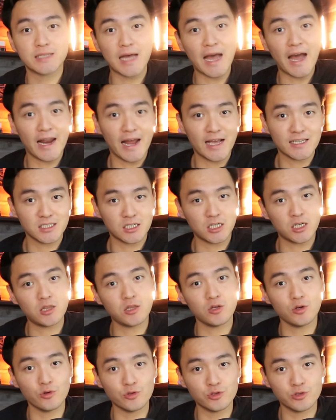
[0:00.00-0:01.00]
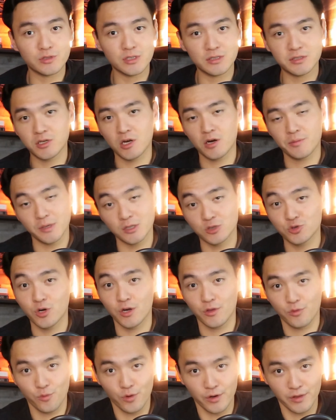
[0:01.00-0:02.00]
that as a clue to determine
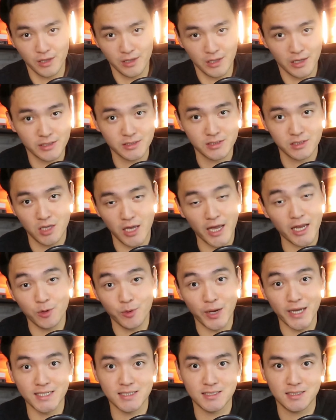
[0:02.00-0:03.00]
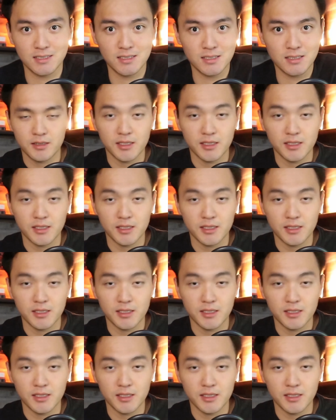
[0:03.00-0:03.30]
trustworthiness anyways.